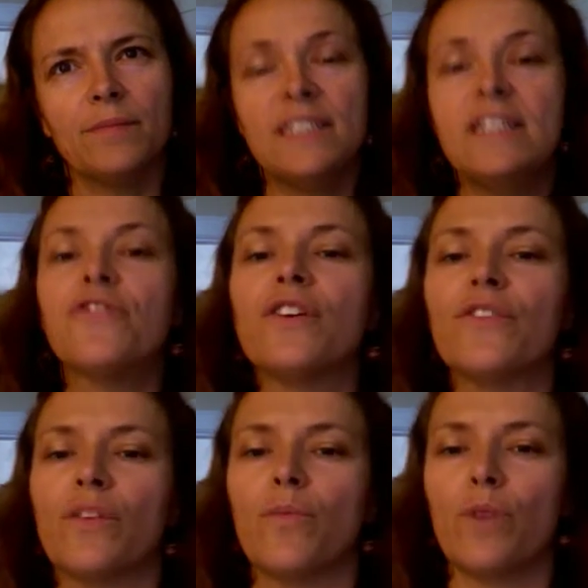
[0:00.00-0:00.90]
different
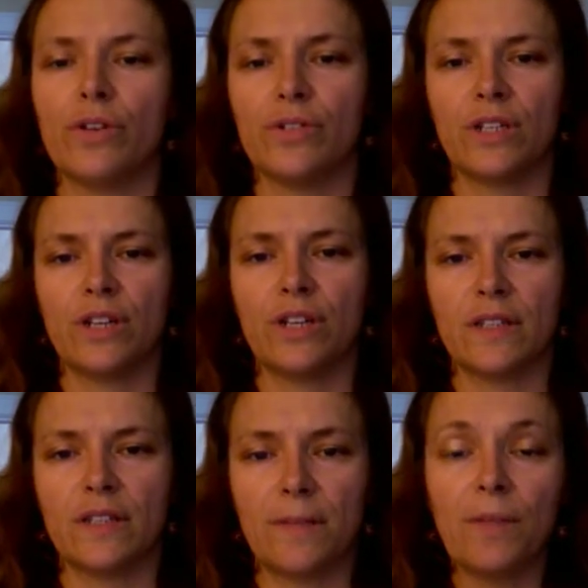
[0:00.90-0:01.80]
from what you're
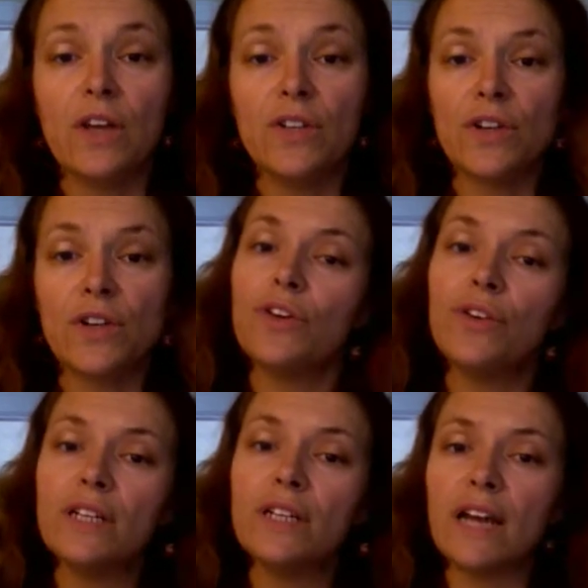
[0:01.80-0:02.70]
suggesting? So you
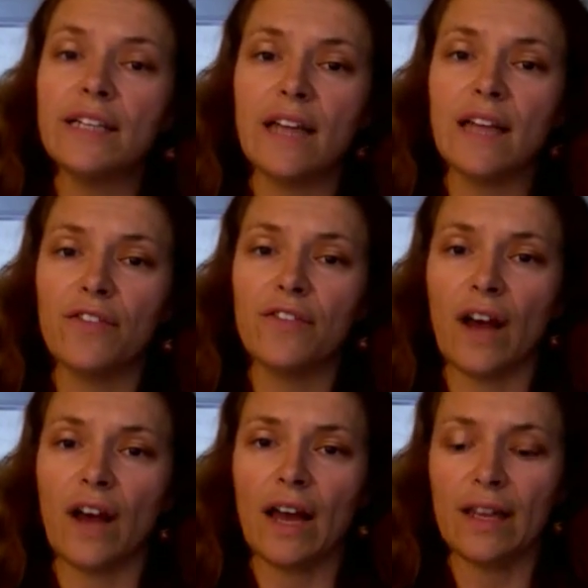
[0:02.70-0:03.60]
need to
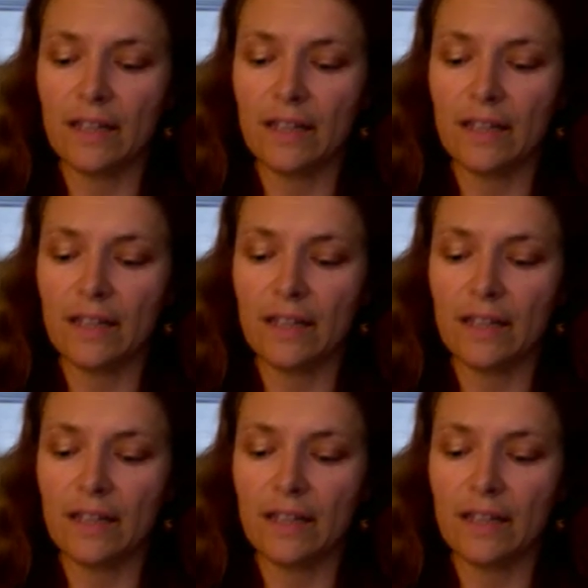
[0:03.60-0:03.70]
identify